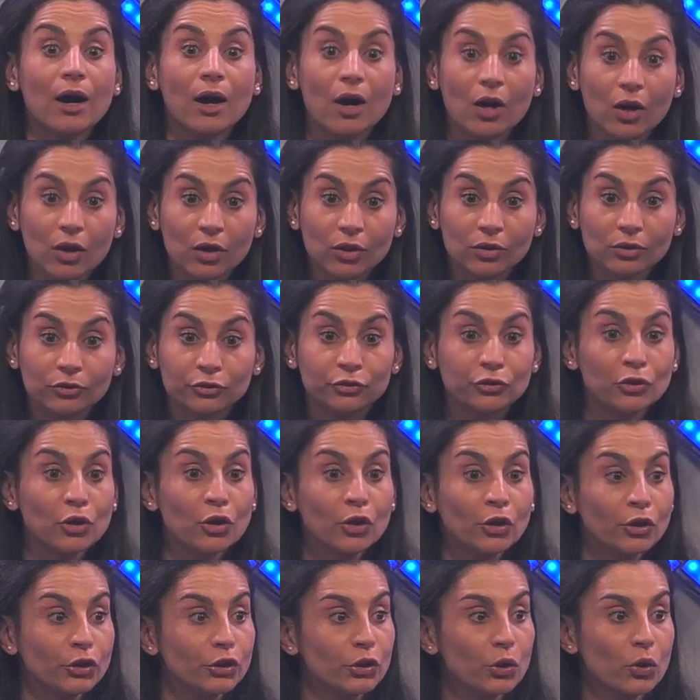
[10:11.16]
of
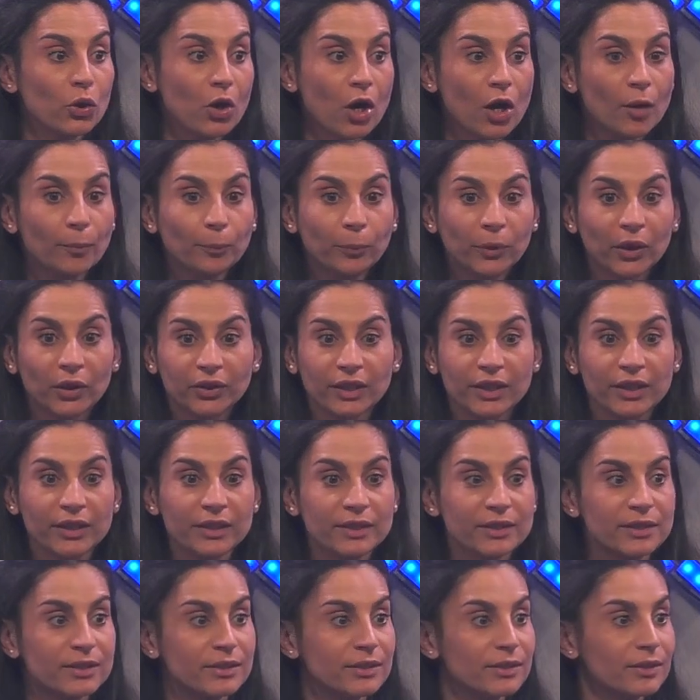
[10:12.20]
your
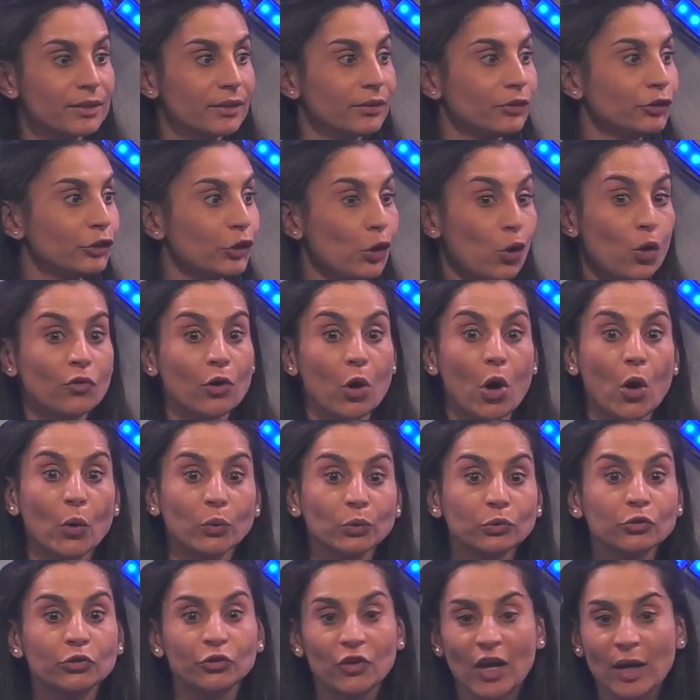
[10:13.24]
employees, your
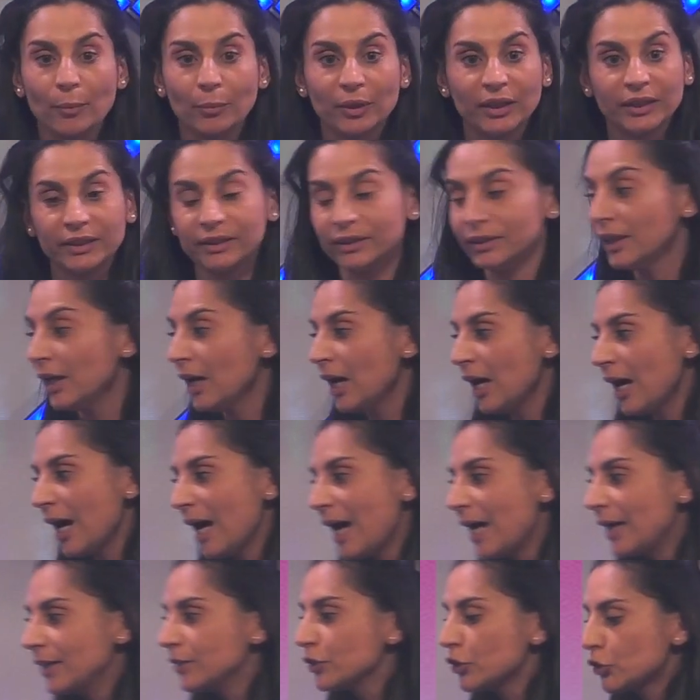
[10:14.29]
own family,
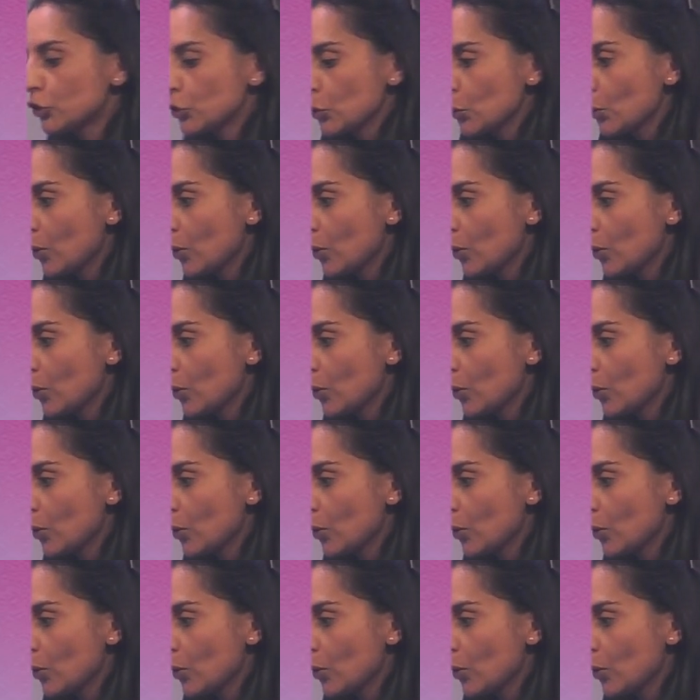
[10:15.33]
and so